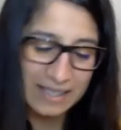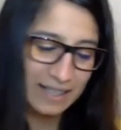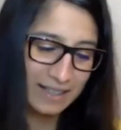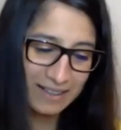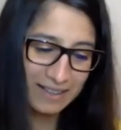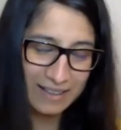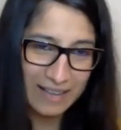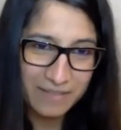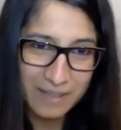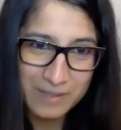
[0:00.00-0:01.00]
And I
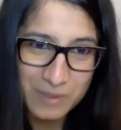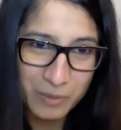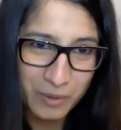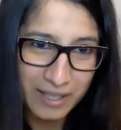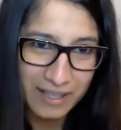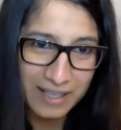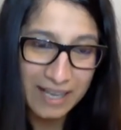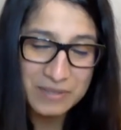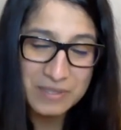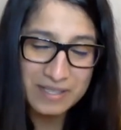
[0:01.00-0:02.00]
love that story. And
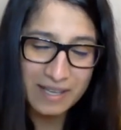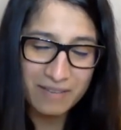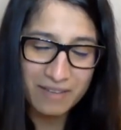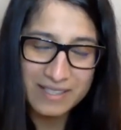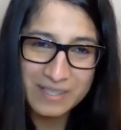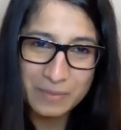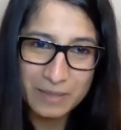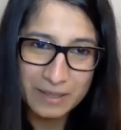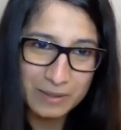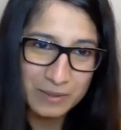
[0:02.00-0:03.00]
as you say, very
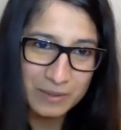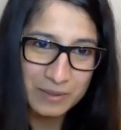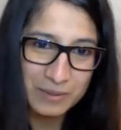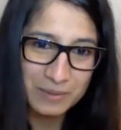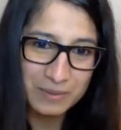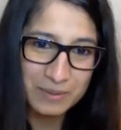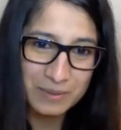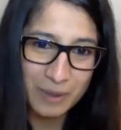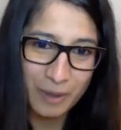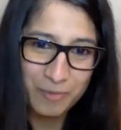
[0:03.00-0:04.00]
similar to
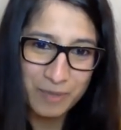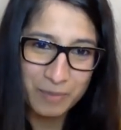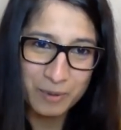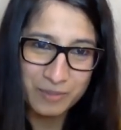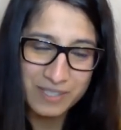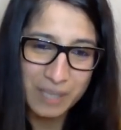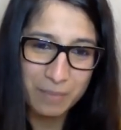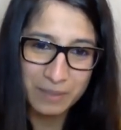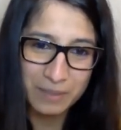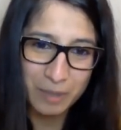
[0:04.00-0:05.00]
a lot of people who've
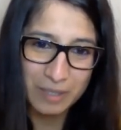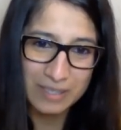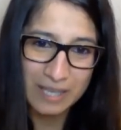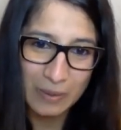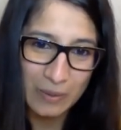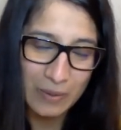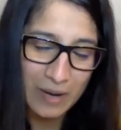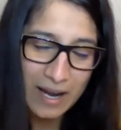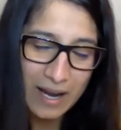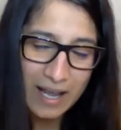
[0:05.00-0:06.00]
stumbled upon tech
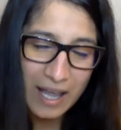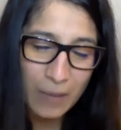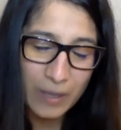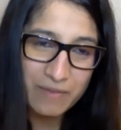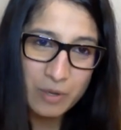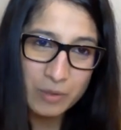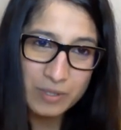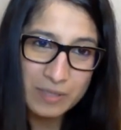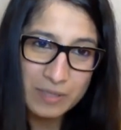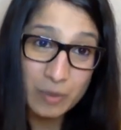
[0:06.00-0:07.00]
law. And what I've
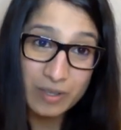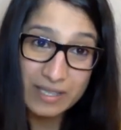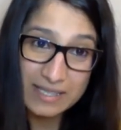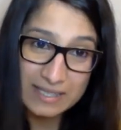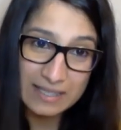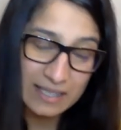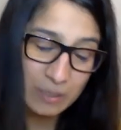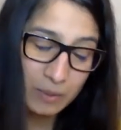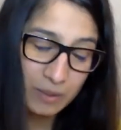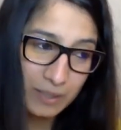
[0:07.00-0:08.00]
noticed more
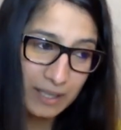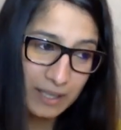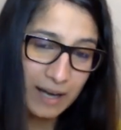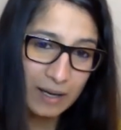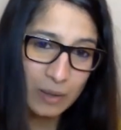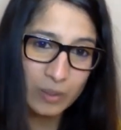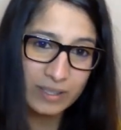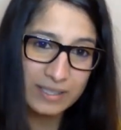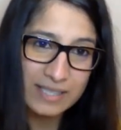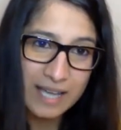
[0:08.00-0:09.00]
recently with the younger
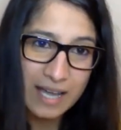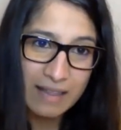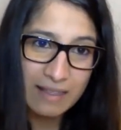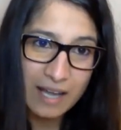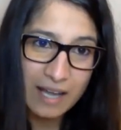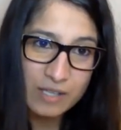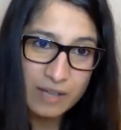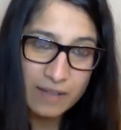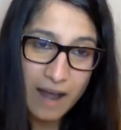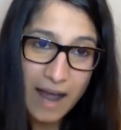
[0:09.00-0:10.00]
lawyers,
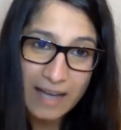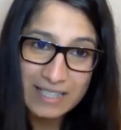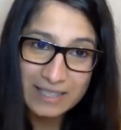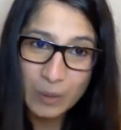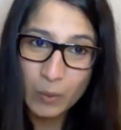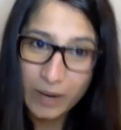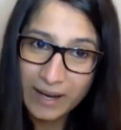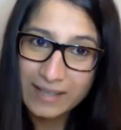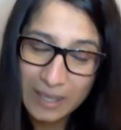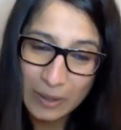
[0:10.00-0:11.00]
they are actually
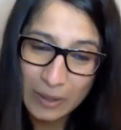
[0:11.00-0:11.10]
aware tech law